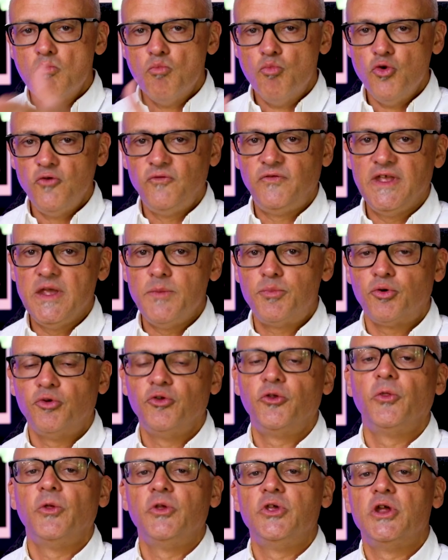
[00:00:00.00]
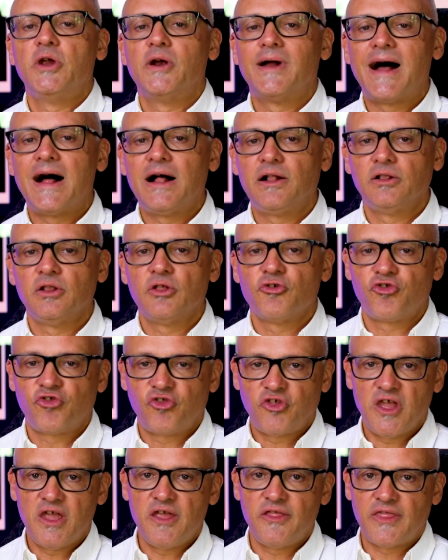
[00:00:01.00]
move deeper into the year, I'll
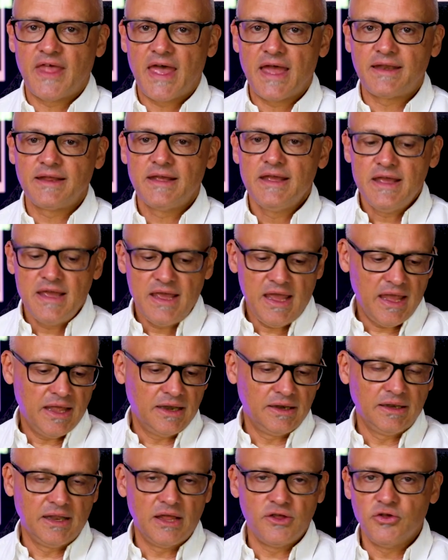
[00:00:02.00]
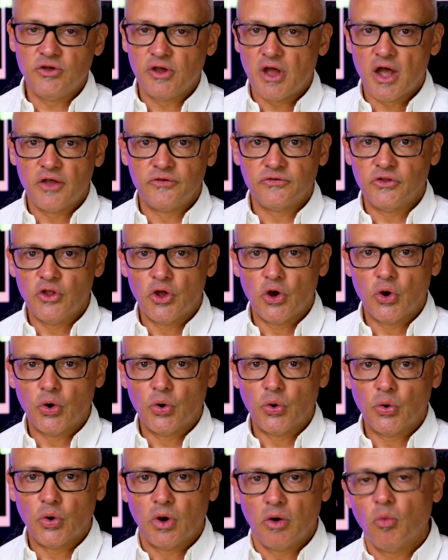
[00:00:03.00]
share that and let you guys
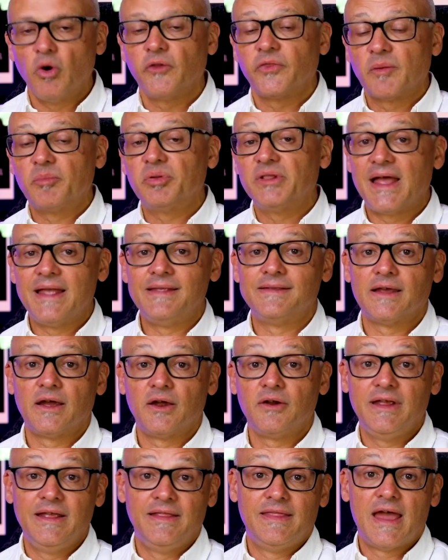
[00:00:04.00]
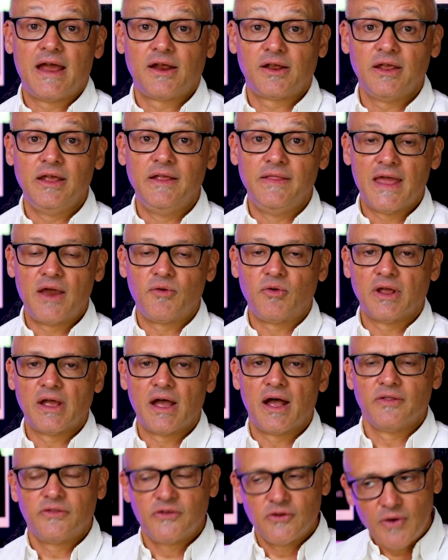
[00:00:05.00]
know what the plans are in that
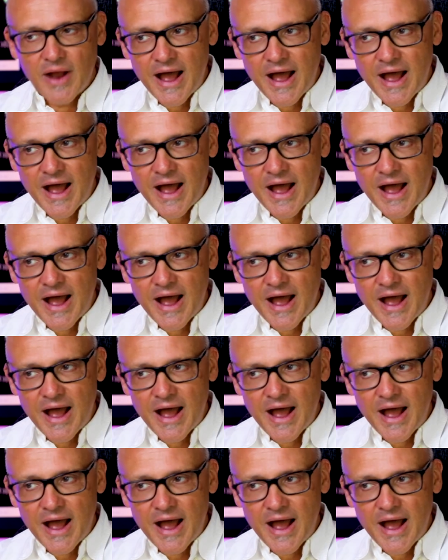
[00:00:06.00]
regard.